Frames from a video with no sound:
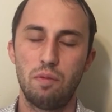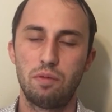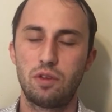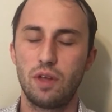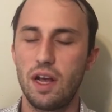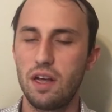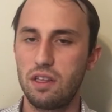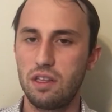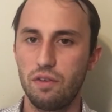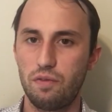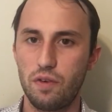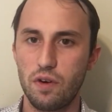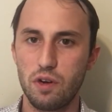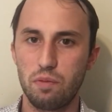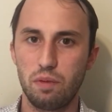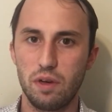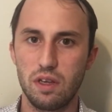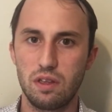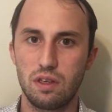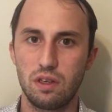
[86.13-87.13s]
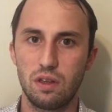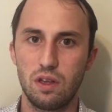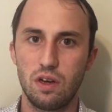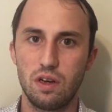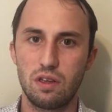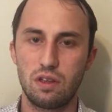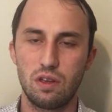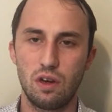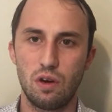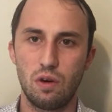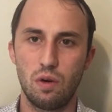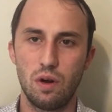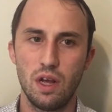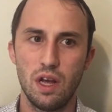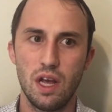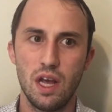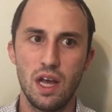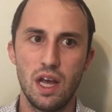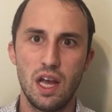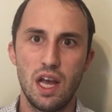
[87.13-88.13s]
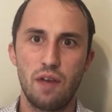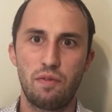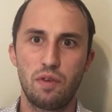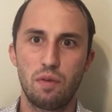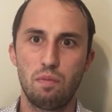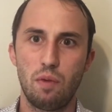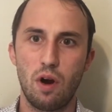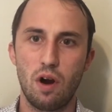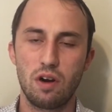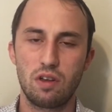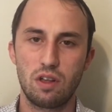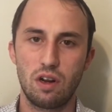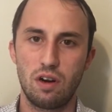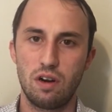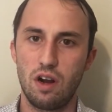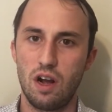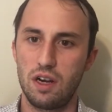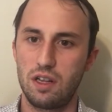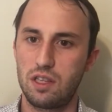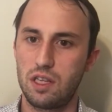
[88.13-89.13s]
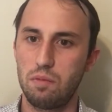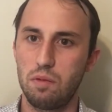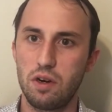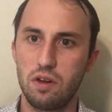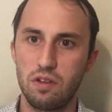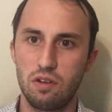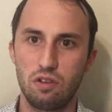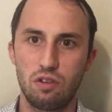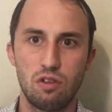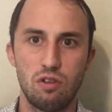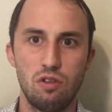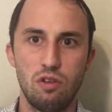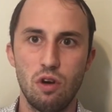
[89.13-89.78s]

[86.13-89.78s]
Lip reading: So that's the first place to look. So if the marks are not similar and there's